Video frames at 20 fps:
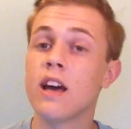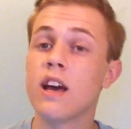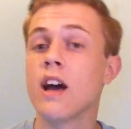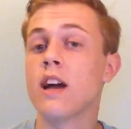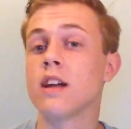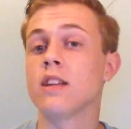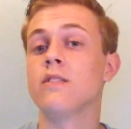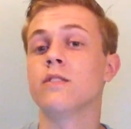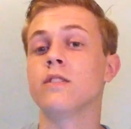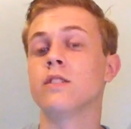
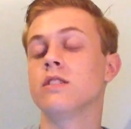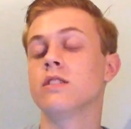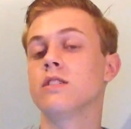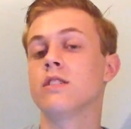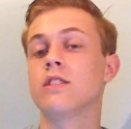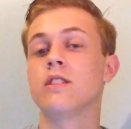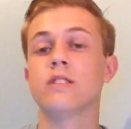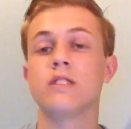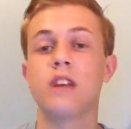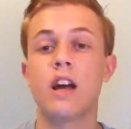activist
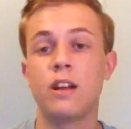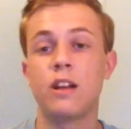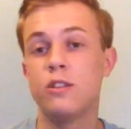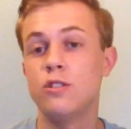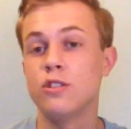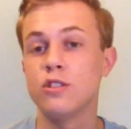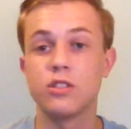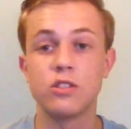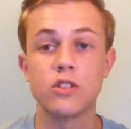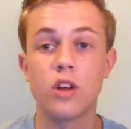because I could
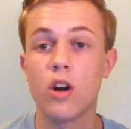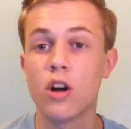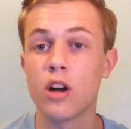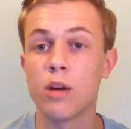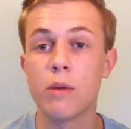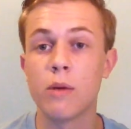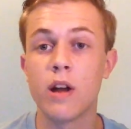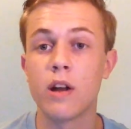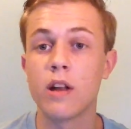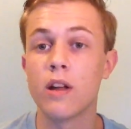just talk
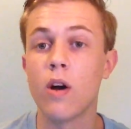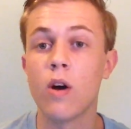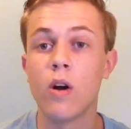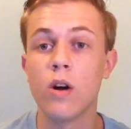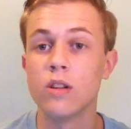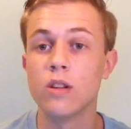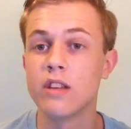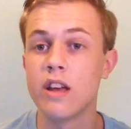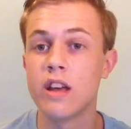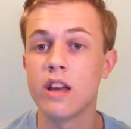about it
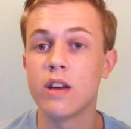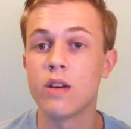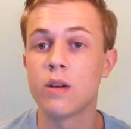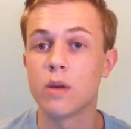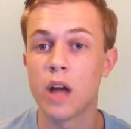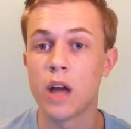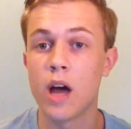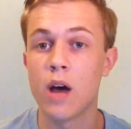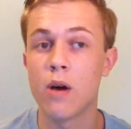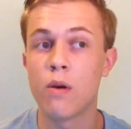all day on
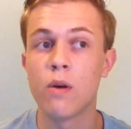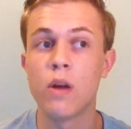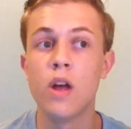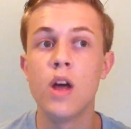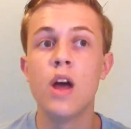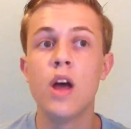how